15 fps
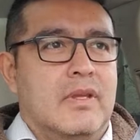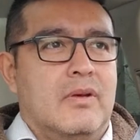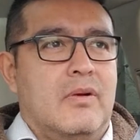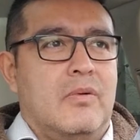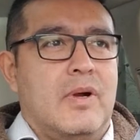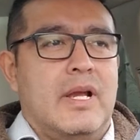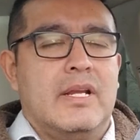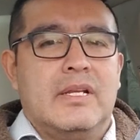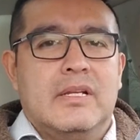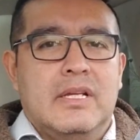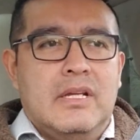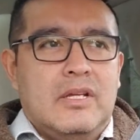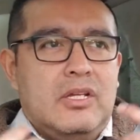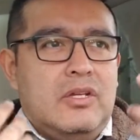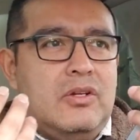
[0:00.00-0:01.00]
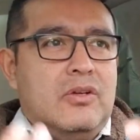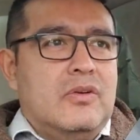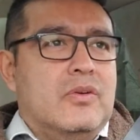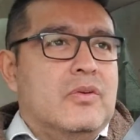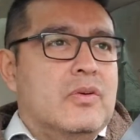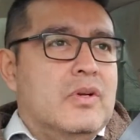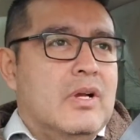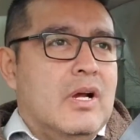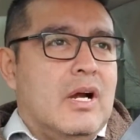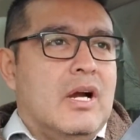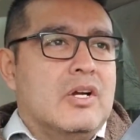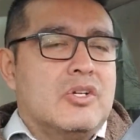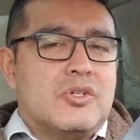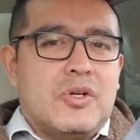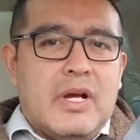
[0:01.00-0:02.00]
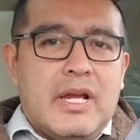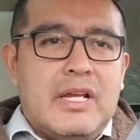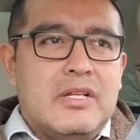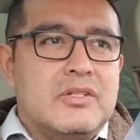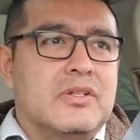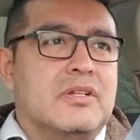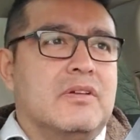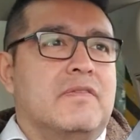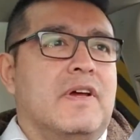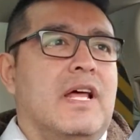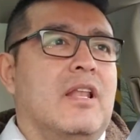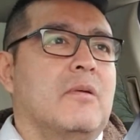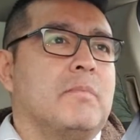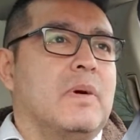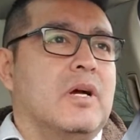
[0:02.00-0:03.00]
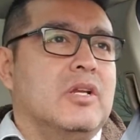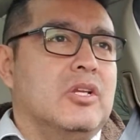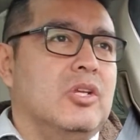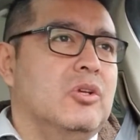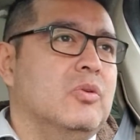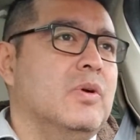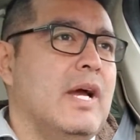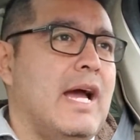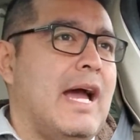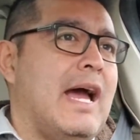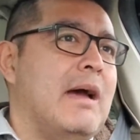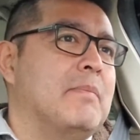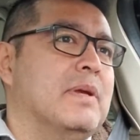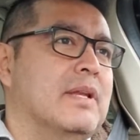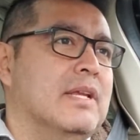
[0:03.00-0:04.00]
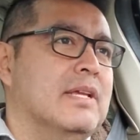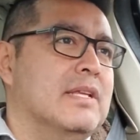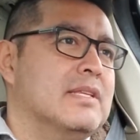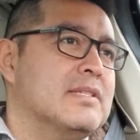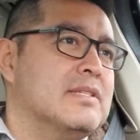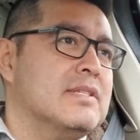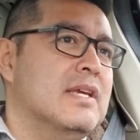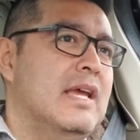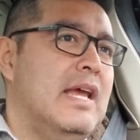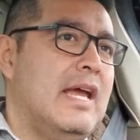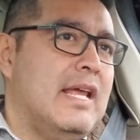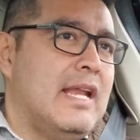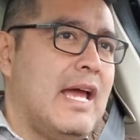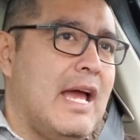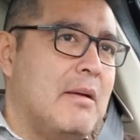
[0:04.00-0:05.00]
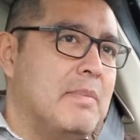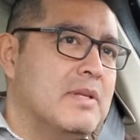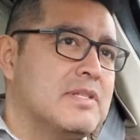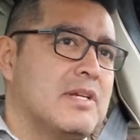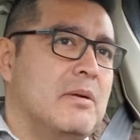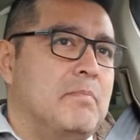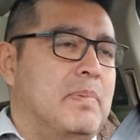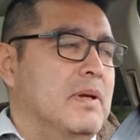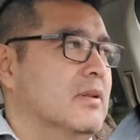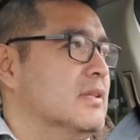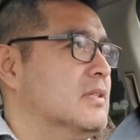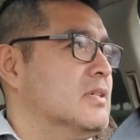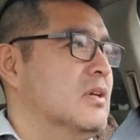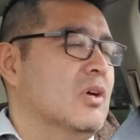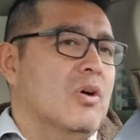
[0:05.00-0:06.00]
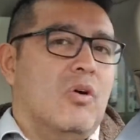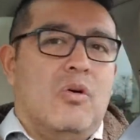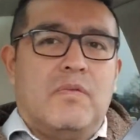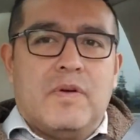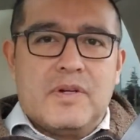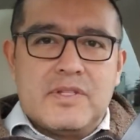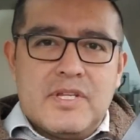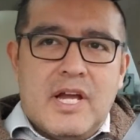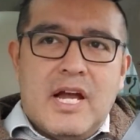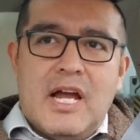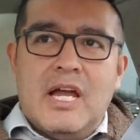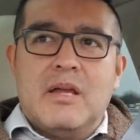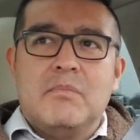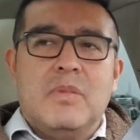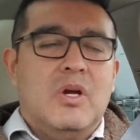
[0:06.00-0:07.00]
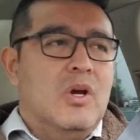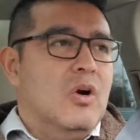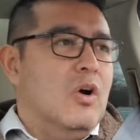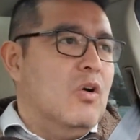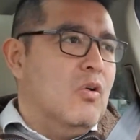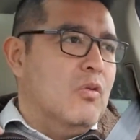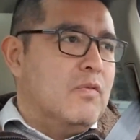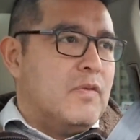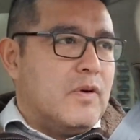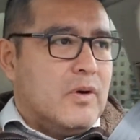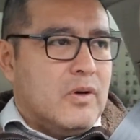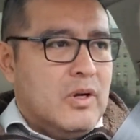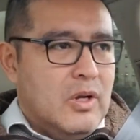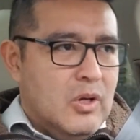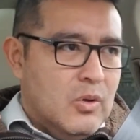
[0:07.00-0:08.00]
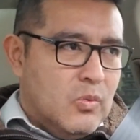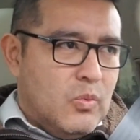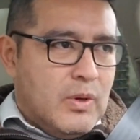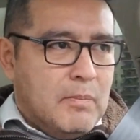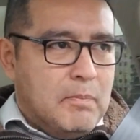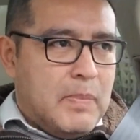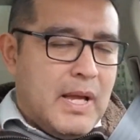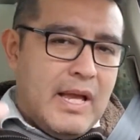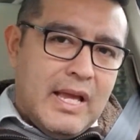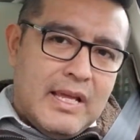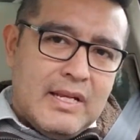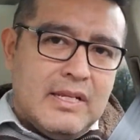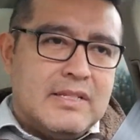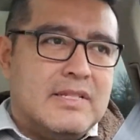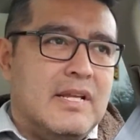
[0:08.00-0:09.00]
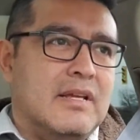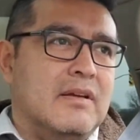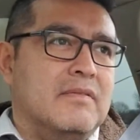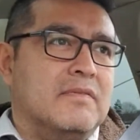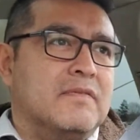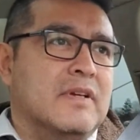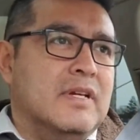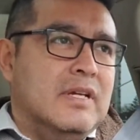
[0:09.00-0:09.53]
All right, you are trying to develop a new habit. And habits are built over time, over repetitive